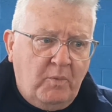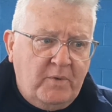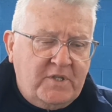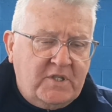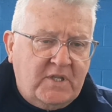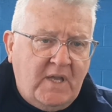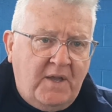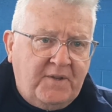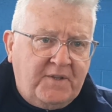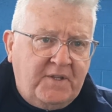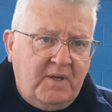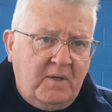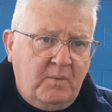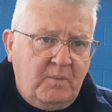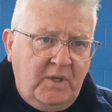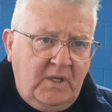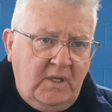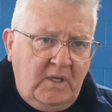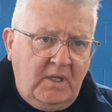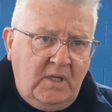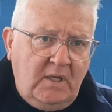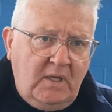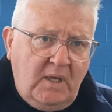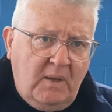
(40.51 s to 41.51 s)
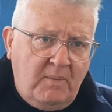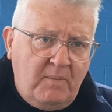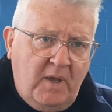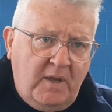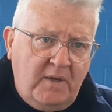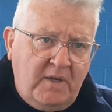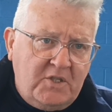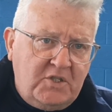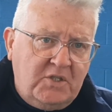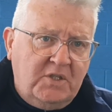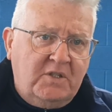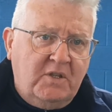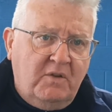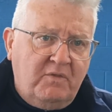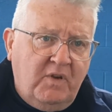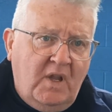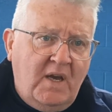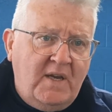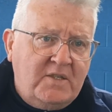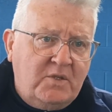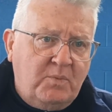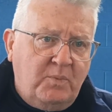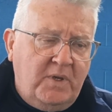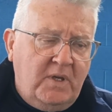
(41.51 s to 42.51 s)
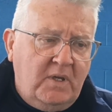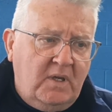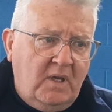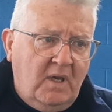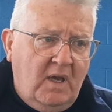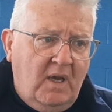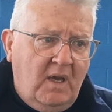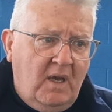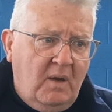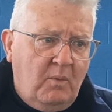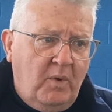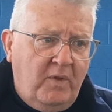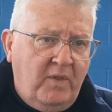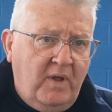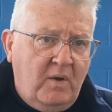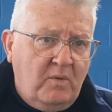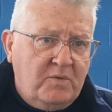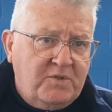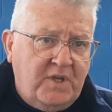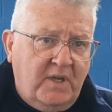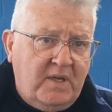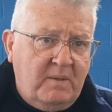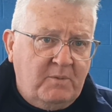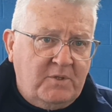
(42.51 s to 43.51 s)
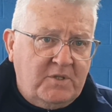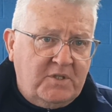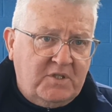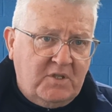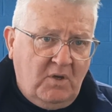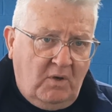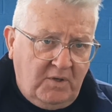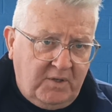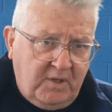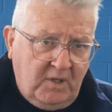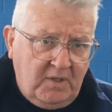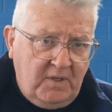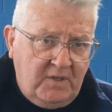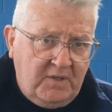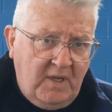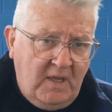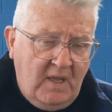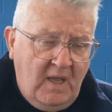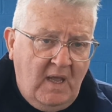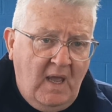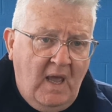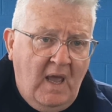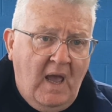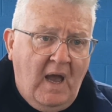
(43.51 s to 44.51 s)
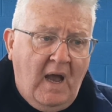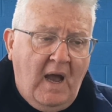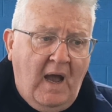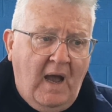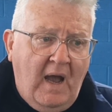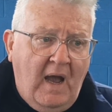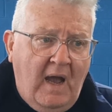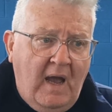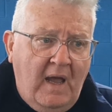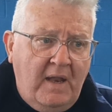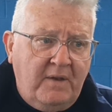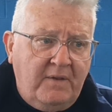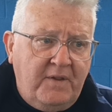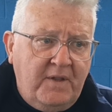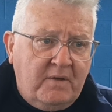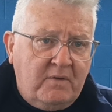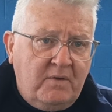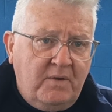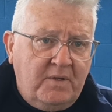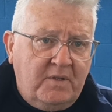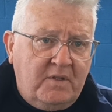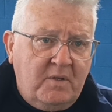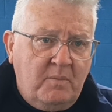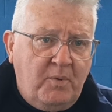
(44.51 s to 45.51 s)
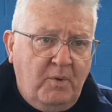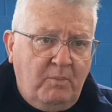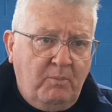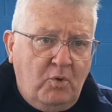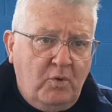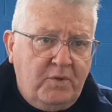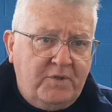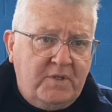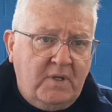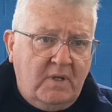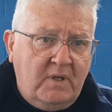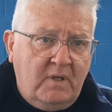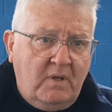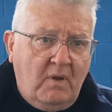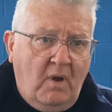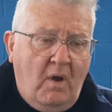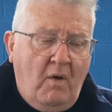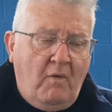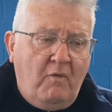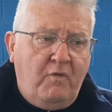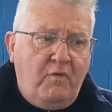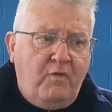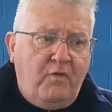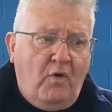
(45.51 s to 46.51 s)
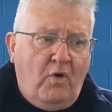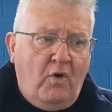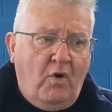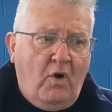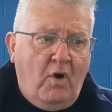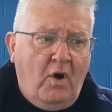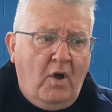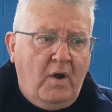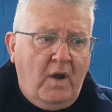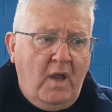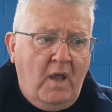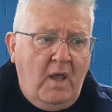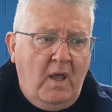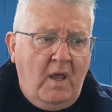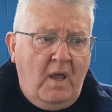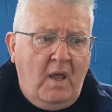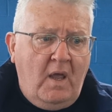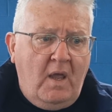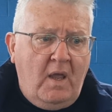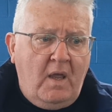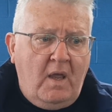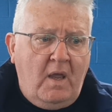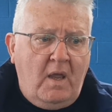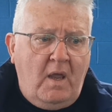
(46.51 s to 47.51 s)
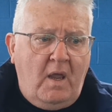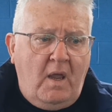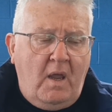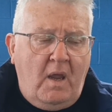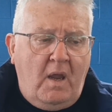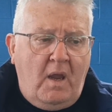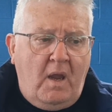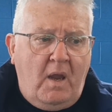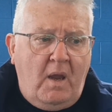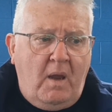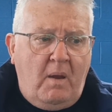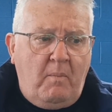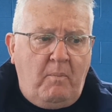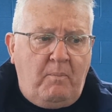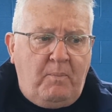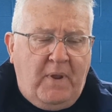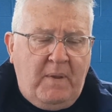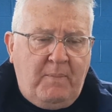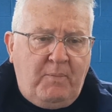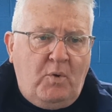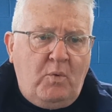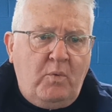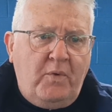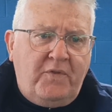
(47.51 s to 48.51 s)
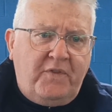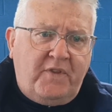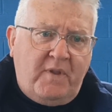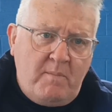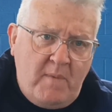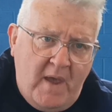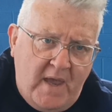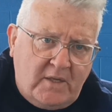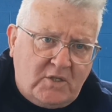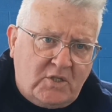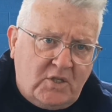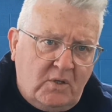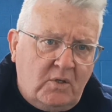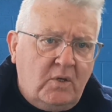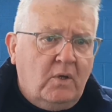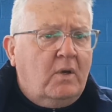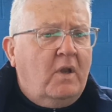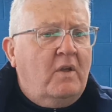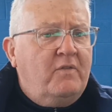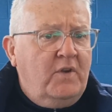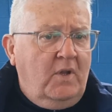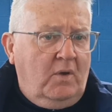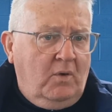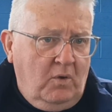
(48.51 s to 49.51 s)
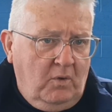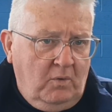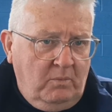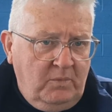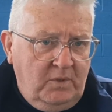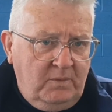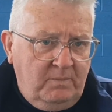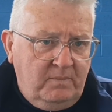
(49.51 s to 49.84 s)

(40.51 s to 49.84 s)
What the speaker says: We started a wee initiative last week with Alzheimer's Scotland, and they're going to promote it for people with dementia who are living at home.